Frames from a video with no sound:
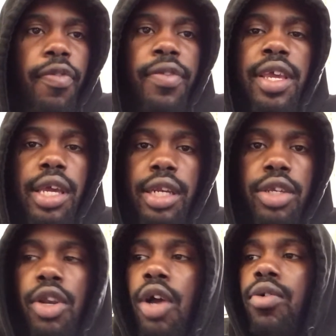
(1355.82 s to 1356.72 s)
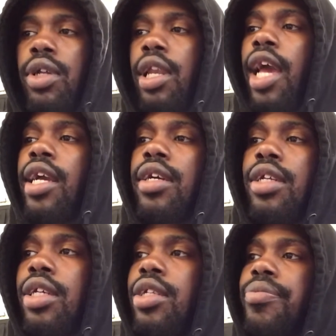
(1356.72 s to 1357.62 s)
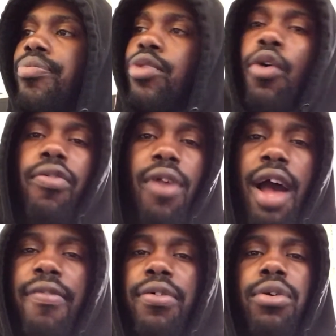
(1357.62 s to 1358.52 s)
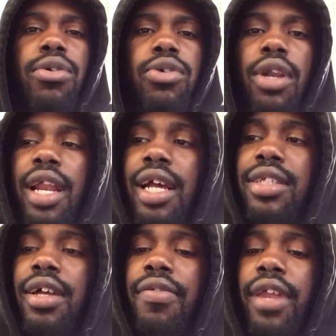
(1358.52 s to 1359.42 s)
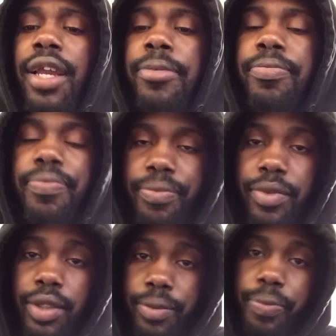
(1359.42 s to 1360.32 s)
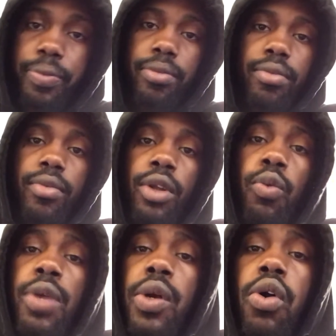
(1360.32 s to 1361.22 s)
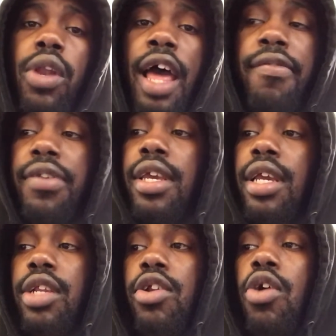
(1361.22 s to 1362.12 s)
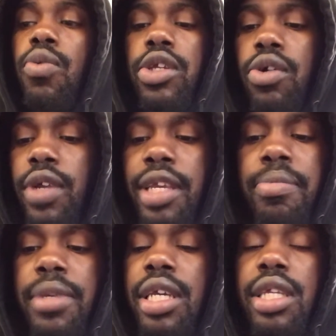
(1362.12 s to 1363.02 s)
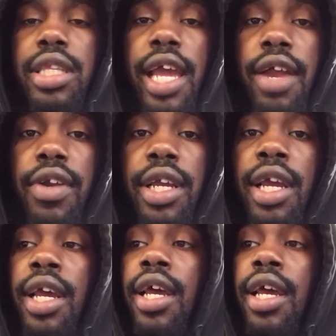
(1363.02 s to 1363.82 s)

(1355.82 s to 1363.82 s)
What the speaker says: vegan, like no fried foods, all of that stuff. Like, we would call that vegan, when you don't eat meat and dairy,